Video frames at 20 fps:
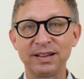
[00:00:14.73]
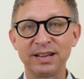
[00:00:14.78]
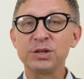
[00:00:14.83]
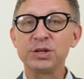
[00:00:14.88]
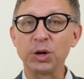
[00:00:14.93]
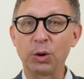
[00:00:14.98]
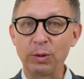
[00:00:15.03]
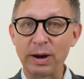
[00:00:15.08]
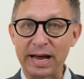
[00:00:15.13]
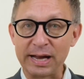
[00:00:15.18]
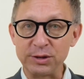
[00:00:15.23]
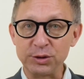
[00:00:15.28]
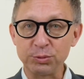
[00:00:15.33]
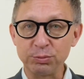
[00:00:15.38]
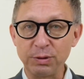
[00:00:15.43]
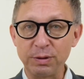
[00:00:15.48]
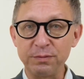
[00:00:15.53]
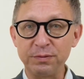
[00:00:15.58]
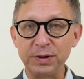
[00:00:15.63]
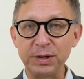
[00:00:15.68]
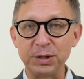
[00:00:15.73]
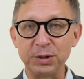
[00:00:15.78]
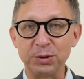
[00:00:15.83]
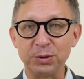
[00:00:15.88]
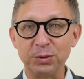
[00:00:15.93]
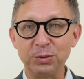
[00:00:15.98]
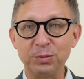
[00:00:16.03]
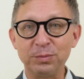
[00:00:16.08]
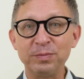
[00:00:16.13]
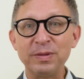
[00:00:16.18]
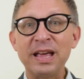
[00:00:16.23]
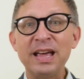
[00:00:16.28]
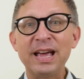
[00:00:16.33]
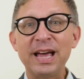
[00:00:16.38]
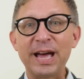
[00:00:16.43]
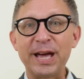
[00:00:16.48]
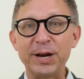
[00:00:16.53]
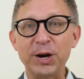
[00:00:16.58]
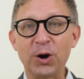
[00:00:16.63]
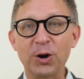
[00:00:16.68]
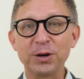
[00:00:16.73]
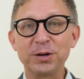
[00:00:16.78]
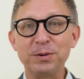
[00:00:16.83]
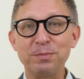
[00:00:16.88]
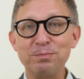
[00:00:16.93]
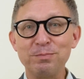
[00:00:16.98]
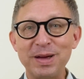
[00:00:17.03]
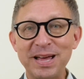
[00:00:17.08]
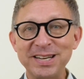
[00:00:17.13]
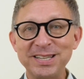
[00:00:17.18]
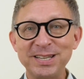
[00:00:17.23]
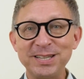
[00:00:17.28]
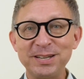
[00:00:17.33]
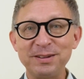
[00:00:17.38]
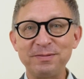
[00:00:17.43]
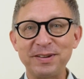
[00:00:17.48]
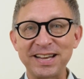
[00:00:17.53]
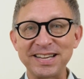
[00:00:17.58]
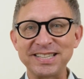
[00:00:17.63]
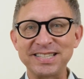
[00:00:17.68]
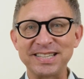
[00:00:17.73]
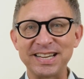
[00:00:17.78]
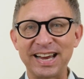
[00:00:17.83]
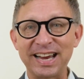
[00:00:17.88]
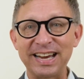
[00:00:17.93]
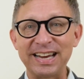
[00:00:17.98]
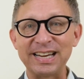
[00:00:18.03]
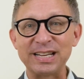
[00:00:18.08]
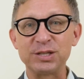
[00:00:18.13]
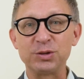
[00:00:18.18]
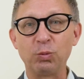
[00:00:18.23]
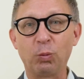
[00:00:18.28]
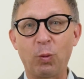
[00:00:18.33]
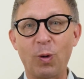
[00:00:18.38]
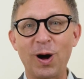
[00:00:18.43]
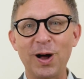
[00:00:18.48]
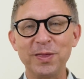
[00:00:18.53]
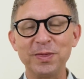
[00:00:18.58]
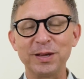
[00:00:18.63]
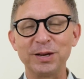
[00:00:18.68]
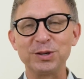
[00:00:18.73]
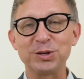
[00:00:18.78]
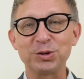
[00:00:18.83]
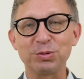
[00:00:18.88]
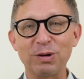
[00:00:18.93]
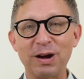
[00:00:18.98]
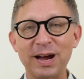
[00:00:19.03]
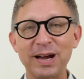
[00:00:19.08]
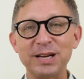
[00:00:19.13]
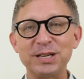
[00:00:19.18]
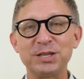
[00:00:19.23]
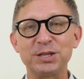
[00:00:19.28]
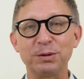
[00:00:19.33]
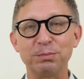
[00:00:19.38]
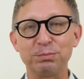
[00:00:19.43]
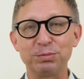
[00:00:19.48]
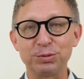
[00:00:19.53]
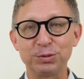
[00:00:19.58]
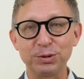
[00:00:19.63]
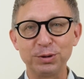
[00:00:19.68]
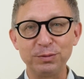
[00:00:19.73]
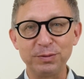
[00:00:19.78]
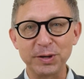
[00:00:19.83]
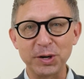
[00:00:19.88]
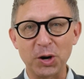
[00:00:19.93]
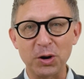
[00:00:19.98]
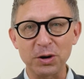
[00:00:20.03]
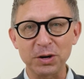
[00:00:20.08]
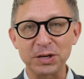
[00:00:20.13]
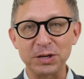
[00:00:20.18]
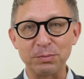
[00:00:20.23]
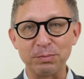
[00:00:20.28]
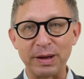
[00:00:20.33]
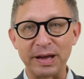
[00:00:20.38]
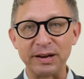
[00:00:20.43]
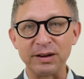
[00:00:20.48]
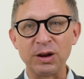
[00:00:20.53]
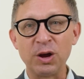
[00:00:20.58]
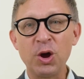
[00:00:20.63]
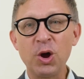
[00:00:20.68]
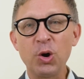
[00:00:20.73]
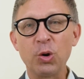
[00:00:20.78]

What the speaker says: So as review, an argumentative essay is one that tries to prove an argument